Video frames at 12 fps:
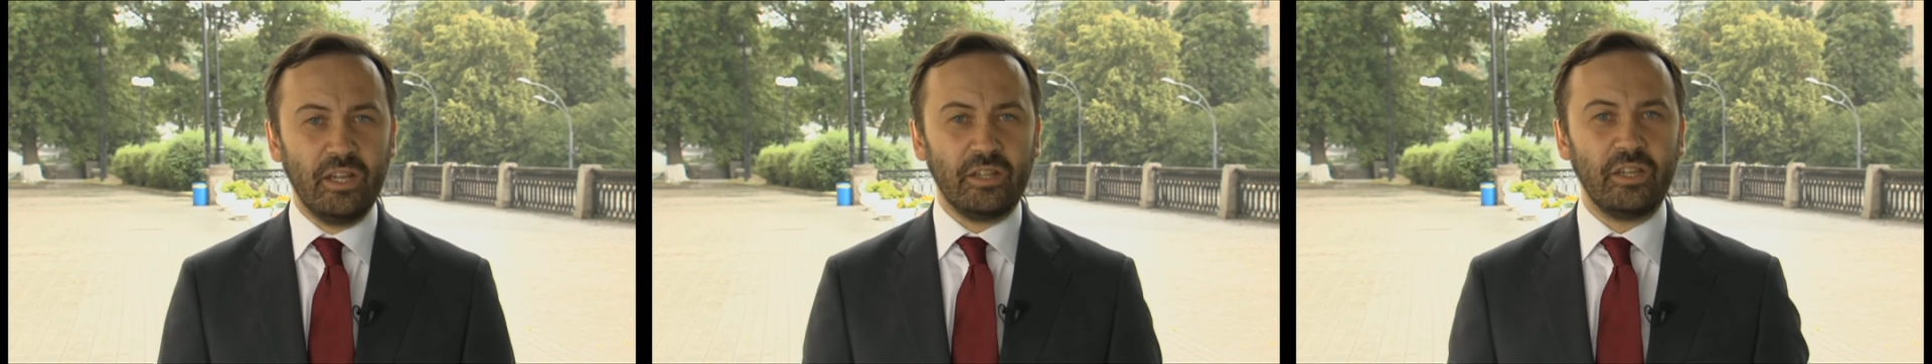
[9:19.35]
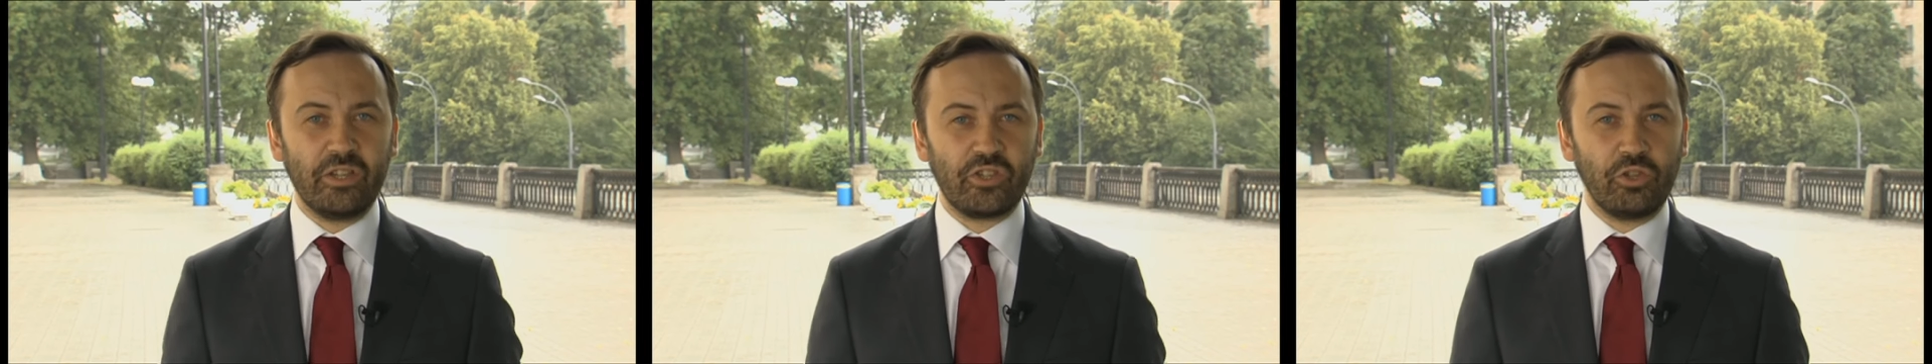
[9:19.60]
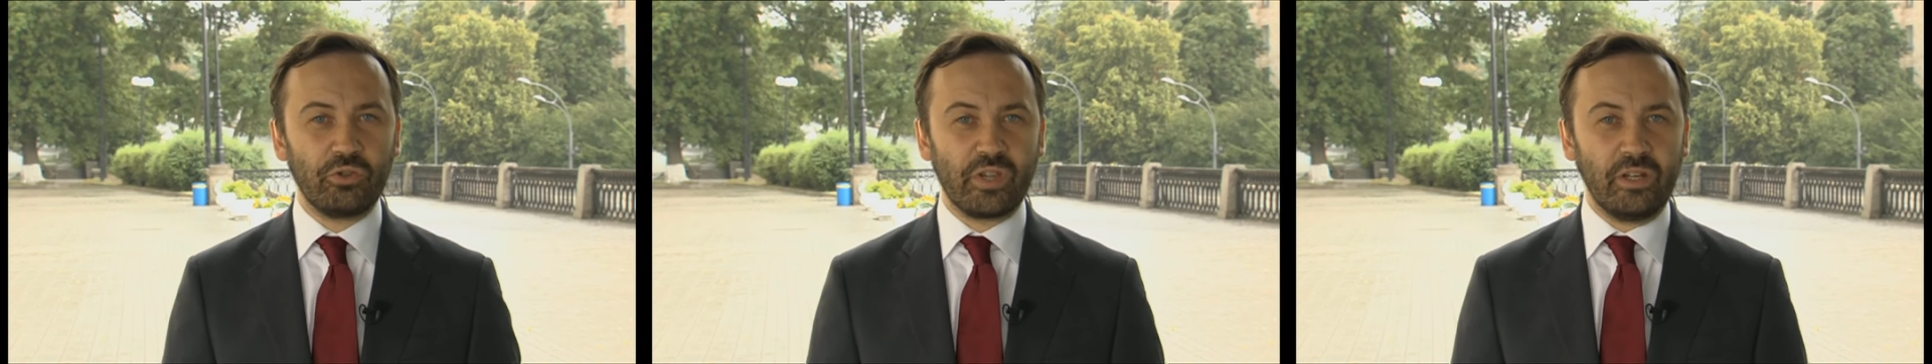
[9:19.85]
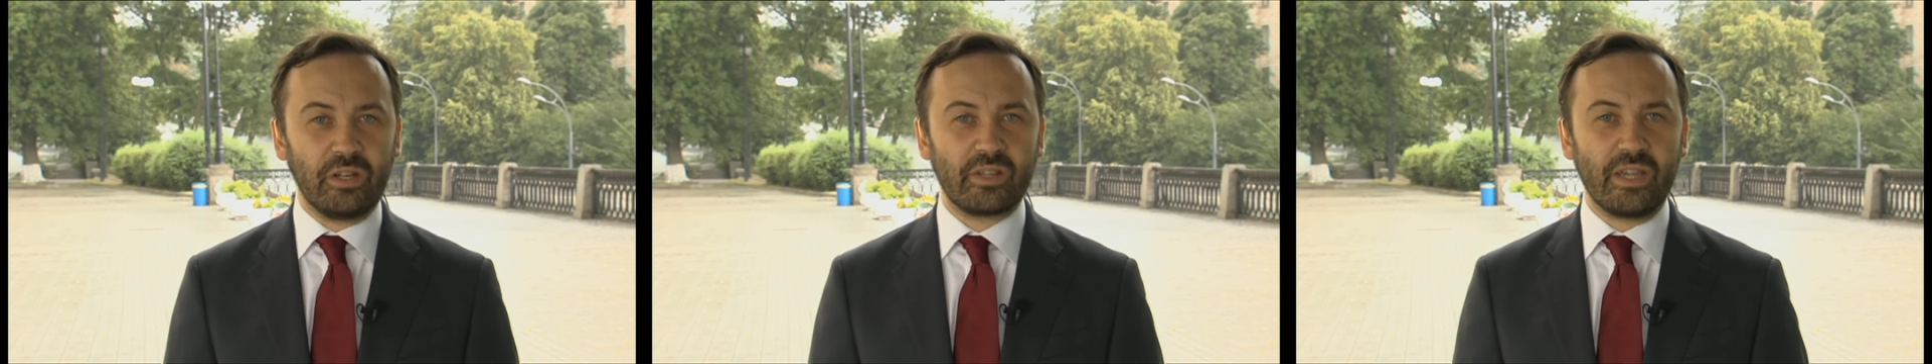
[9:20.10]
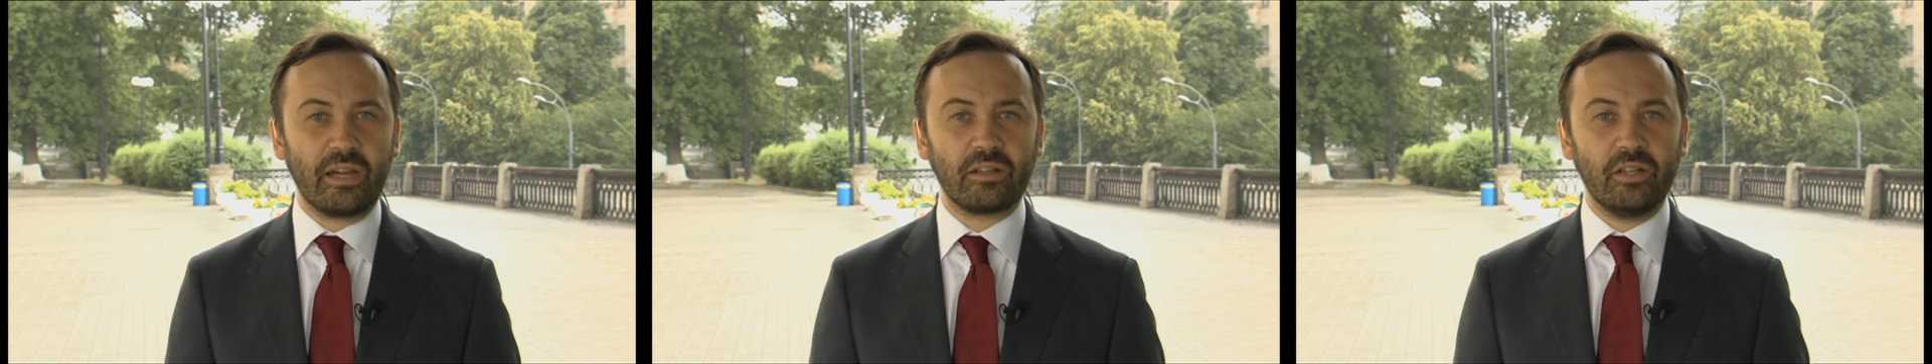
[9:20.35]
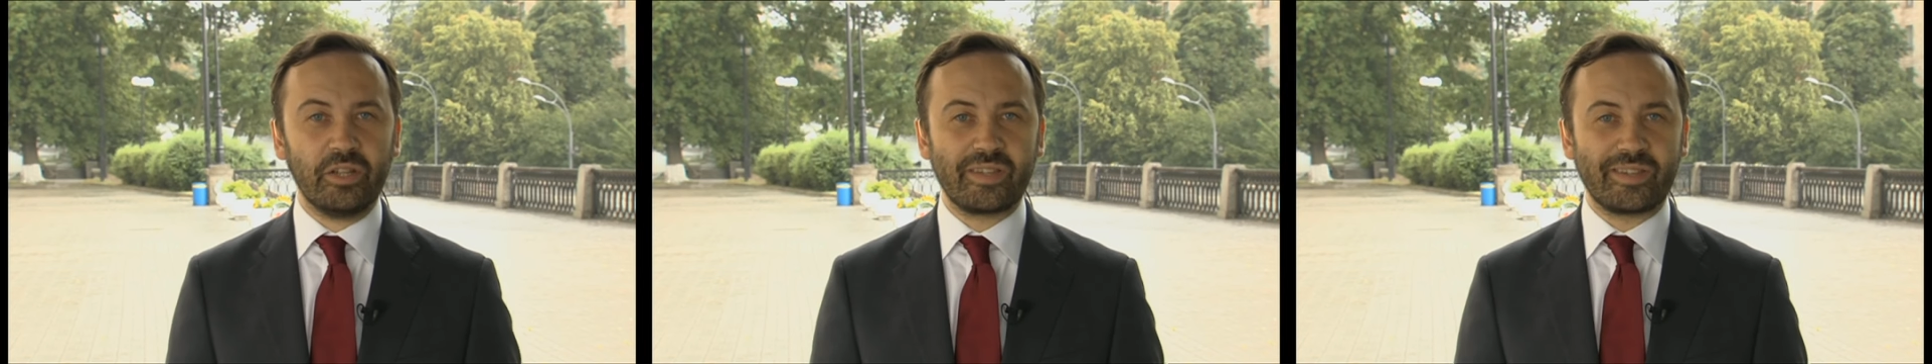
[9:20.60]
he is using
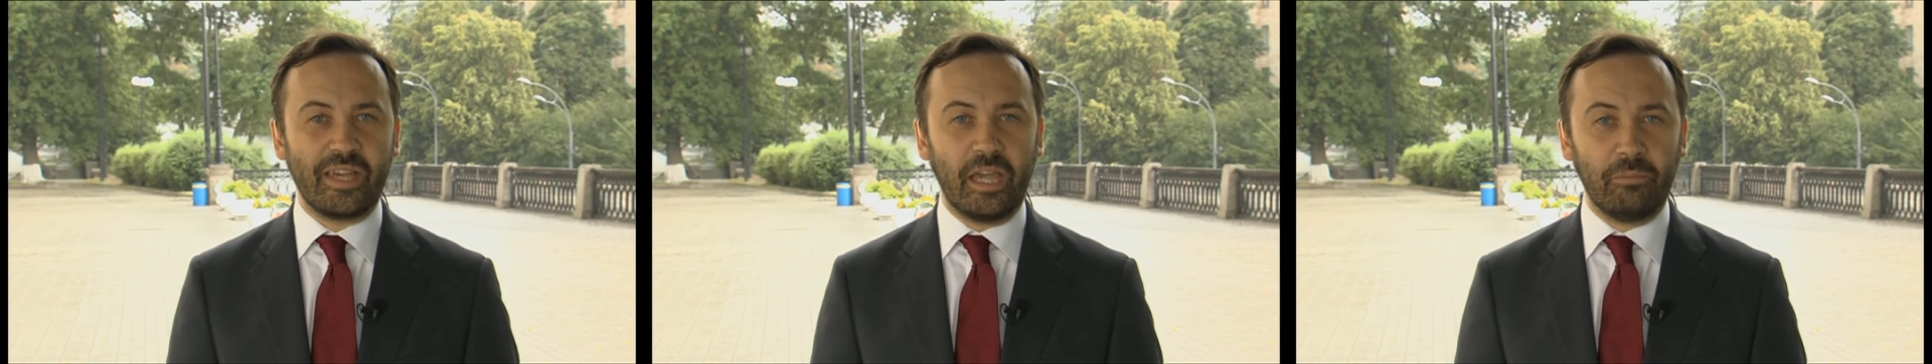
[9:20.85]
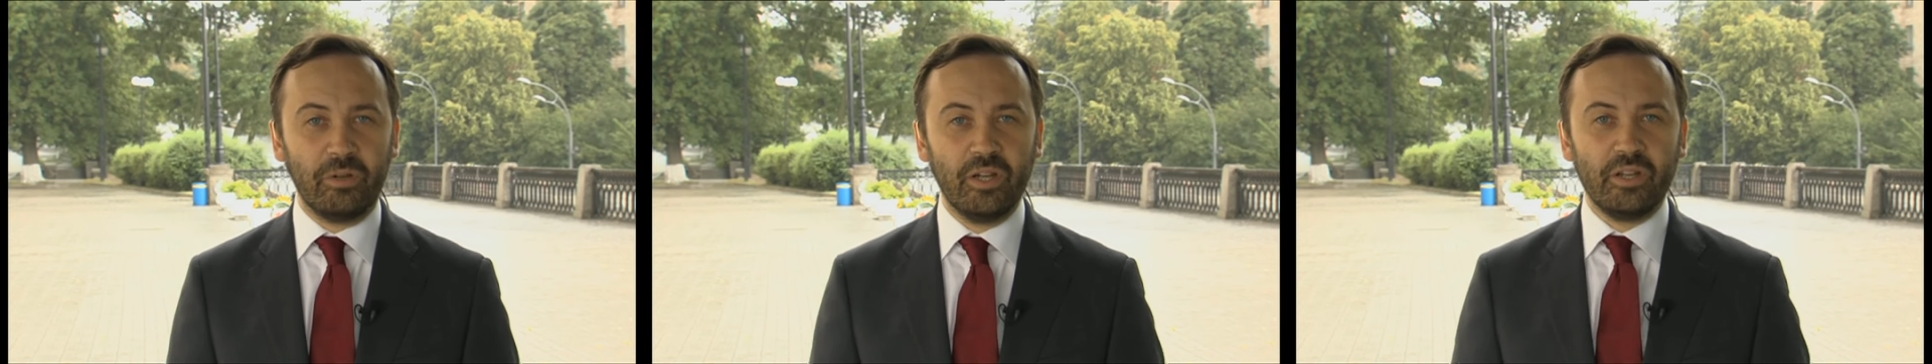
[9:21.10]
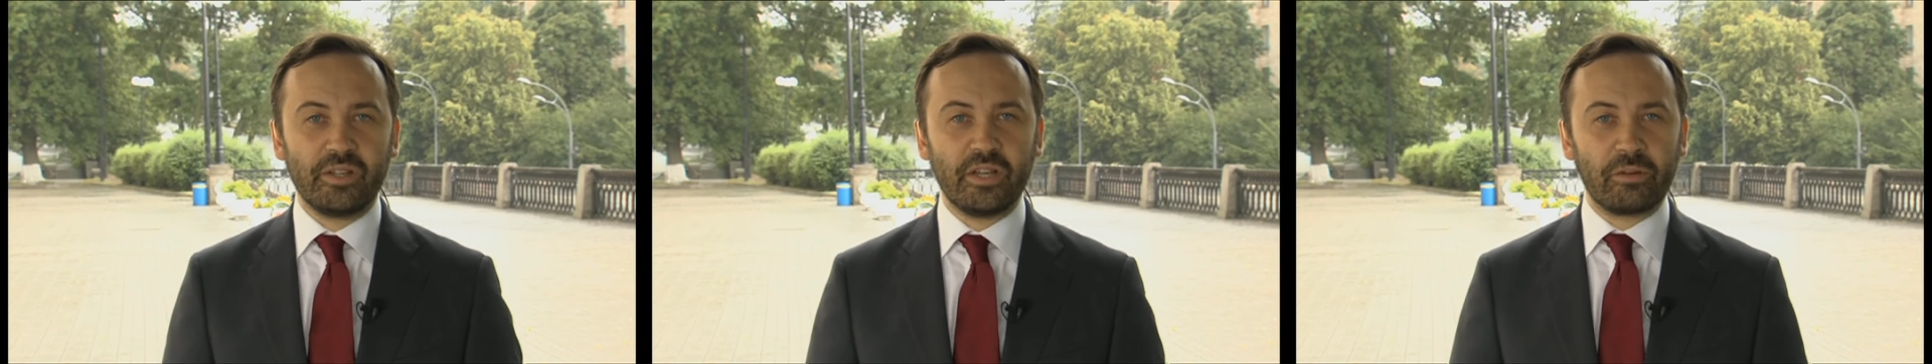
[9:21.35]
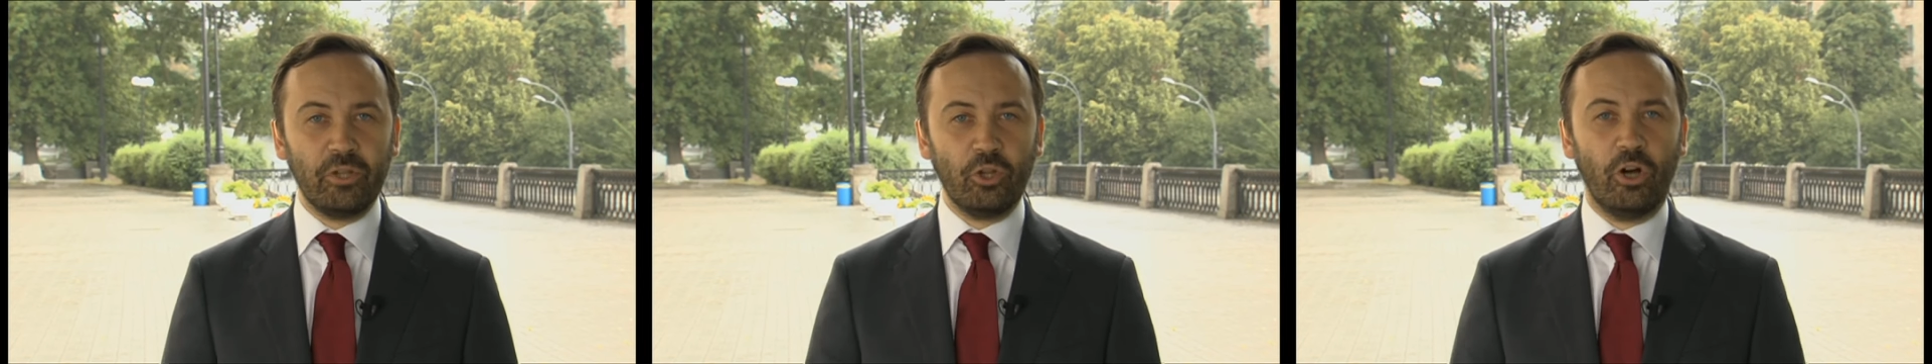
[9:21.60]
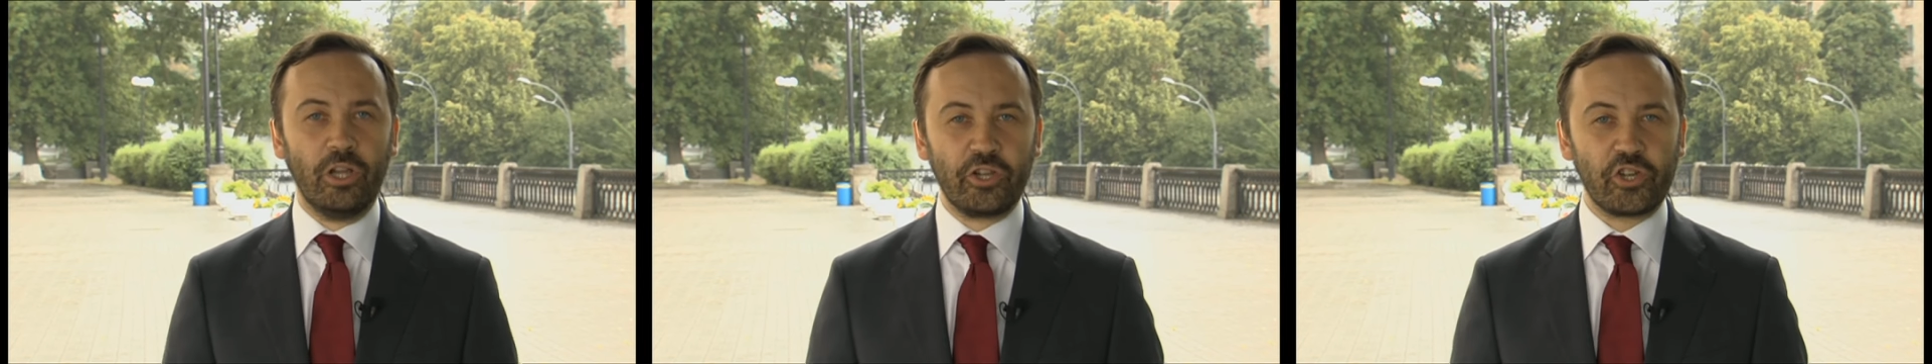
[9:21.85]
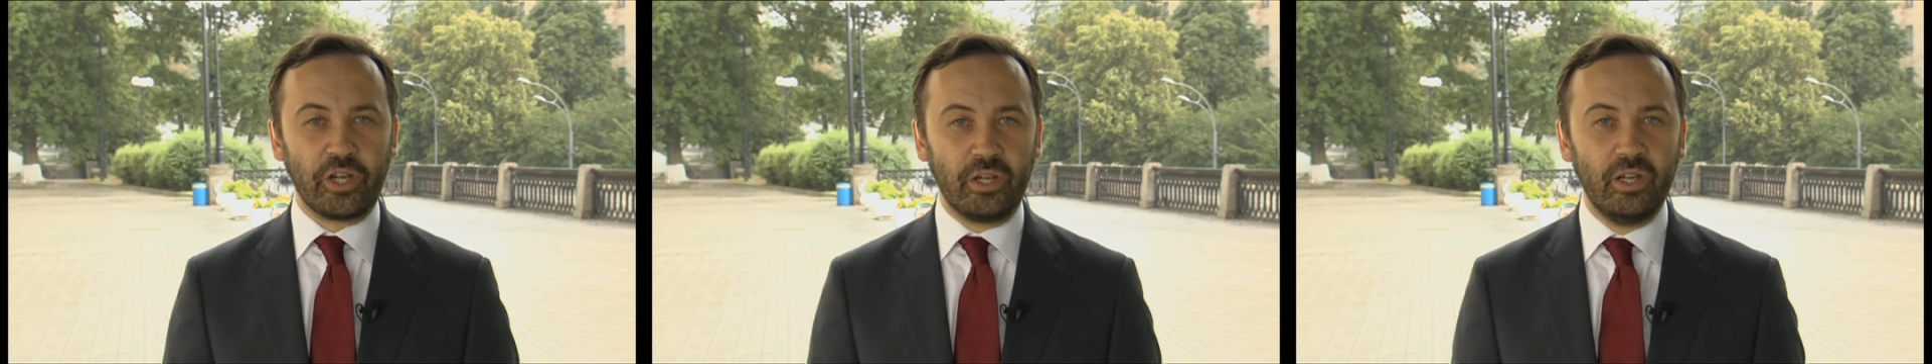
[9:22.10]
exactly the same
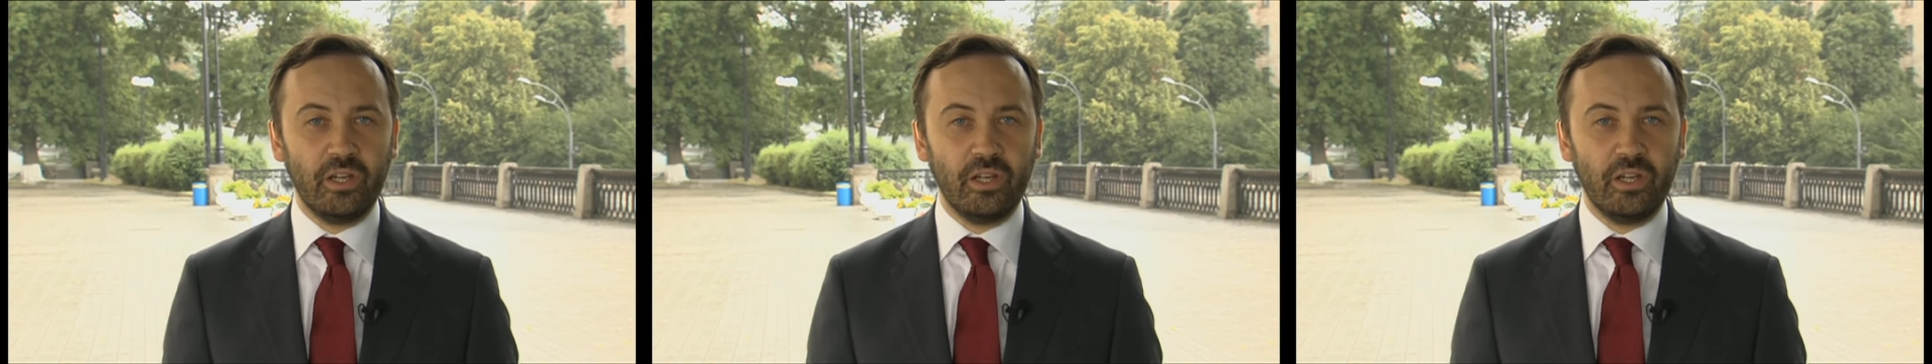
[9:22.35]
terminology